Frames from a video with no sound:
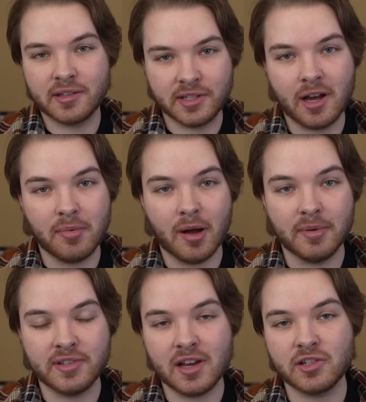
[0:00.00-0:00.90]
a step
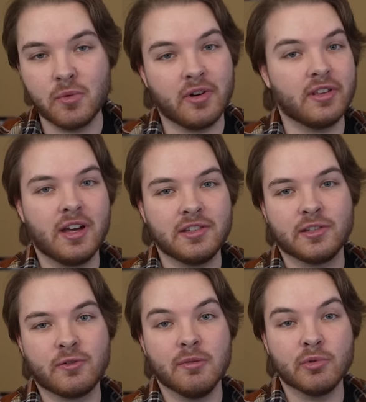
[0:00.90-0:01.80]
up. It's actually one of the
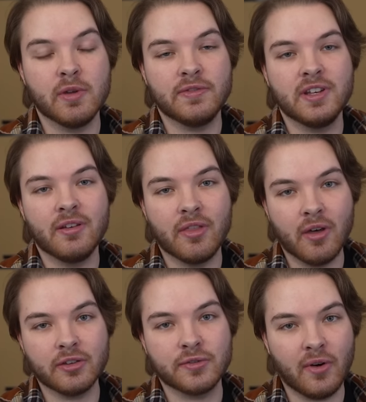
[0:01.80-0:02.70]
nicest cribs we've seen
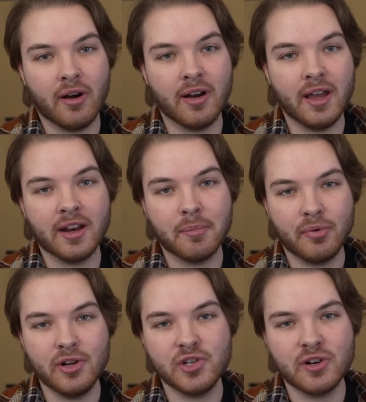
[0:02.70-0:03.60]
thus far, and I'm
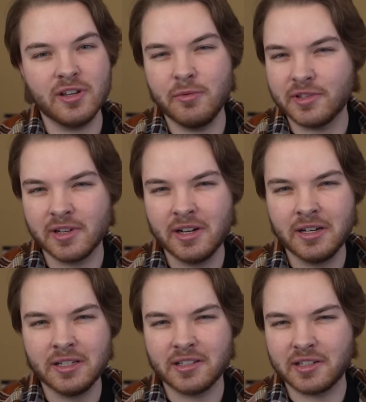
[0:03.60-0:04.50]
pretty sure he was
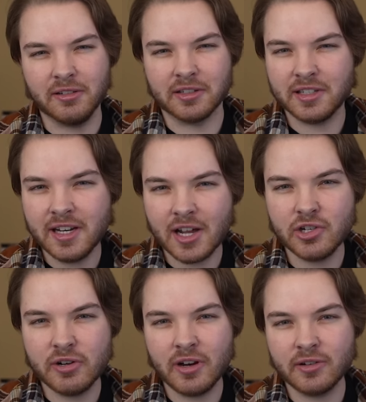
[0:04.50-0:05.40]
still a
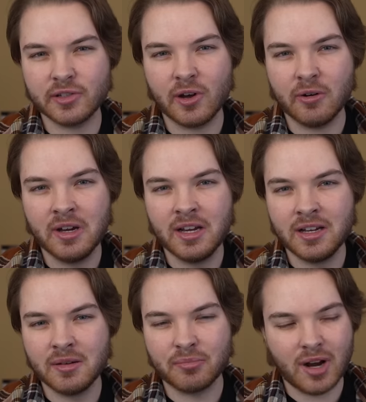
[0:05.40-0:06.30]
teenager here, so
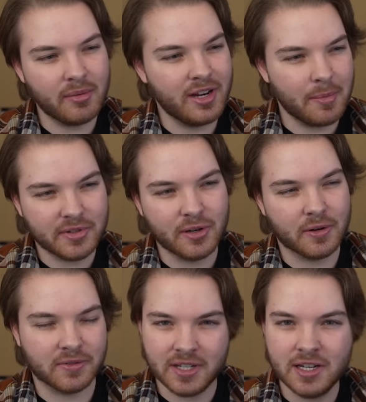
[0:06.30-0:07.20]
probably an episode
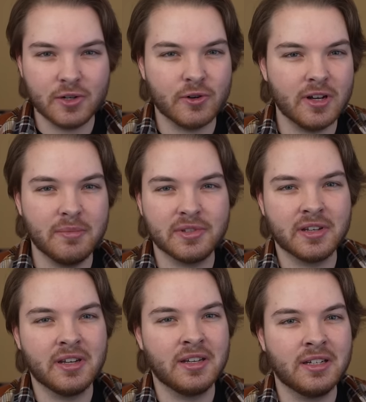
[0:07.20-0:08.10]
of Teen Cribs,
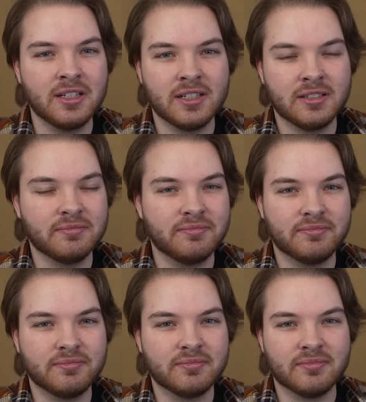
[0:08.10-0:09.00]

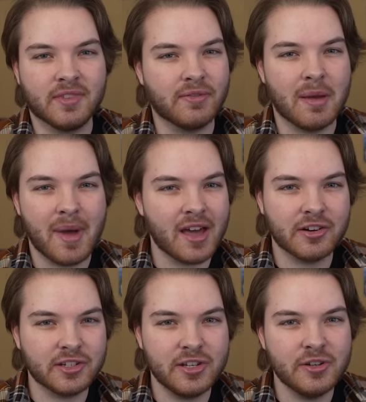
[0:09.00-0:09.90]
if that matters to